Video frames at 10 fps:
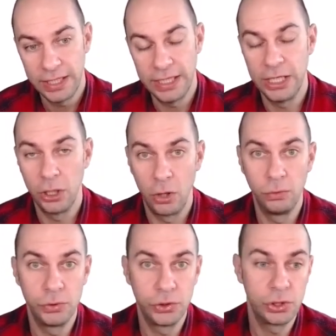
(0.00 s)
it
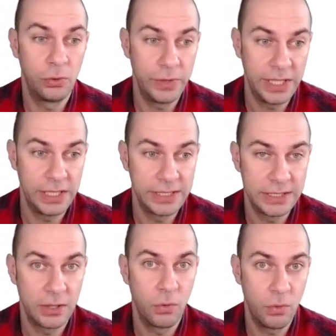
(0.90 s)
also
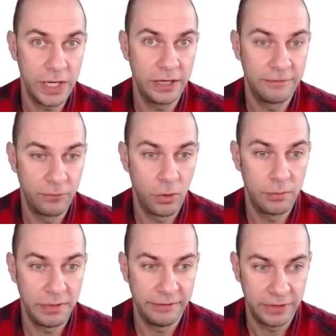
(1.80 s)
is weak
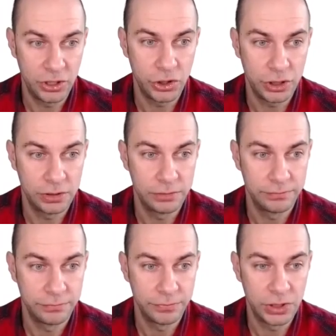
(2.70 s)
form efficient.
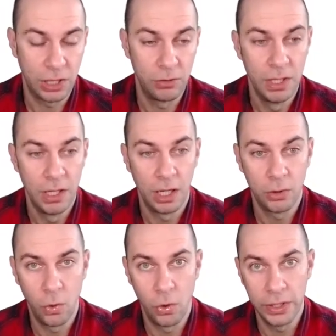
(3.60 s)
So
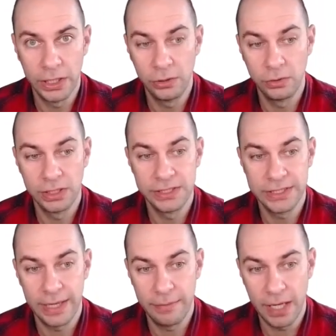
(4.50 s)
according to the
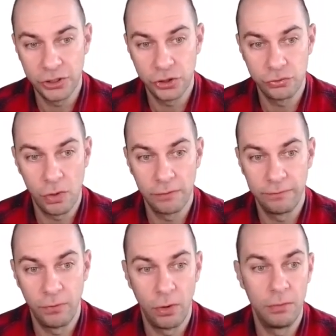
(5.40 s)
semi-strong
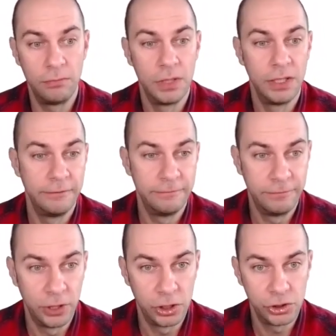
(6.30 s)
form
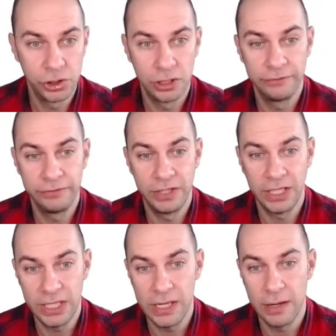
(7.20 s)
version of
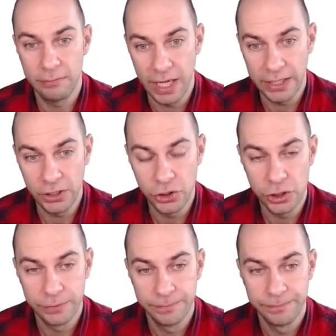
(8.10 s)
the EMH,